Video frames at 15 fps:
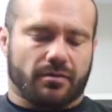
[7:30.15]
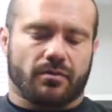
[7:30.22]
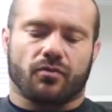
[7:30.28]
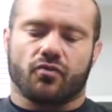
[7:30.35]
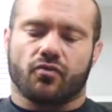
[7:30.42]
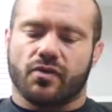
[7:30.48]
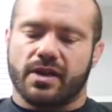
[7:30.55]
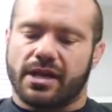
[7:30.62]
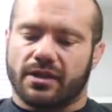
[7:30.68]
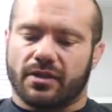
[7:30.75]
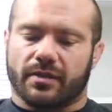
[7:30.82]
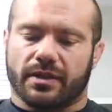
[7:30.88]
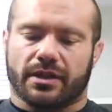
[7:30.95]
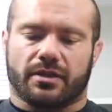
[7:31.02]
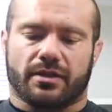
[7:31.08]
Really,
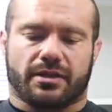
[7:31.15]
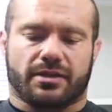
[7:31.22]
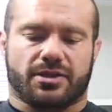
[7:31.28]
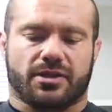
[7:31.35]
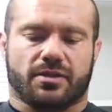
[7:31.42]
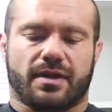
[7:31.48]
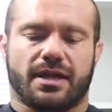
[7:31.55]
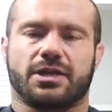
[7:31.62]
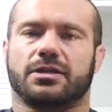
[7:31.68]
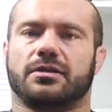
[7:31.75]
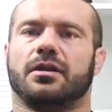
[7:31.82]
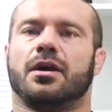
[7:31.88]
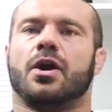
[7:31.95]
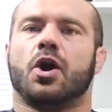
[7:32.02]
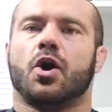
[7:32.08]
really good
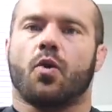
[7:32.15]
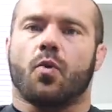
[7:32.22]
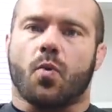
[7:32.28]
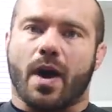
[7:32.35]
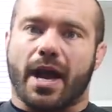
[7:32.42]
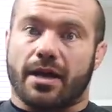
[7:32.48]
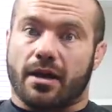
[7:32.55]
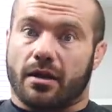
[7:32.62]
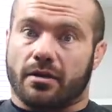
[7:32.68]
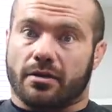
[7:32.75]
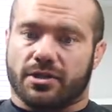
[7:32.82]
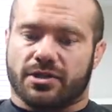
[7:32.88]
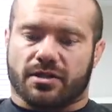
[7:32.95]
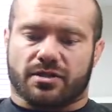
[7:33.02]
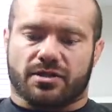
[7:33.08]
consideration when
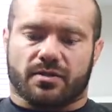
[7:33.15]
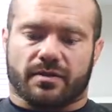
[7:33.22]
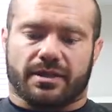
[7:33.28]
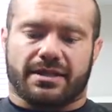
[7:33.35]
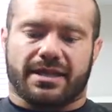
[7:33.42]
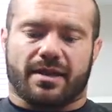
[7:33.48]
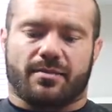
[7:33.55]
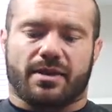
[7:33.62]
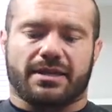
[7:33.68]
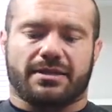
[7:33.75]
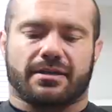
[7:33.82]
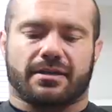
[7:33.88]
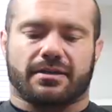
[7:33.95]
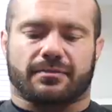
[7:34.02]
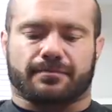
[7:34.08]
hunger starts to really take
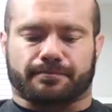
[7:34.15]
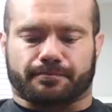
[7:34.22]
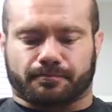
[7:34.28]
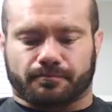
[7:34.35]
precedence.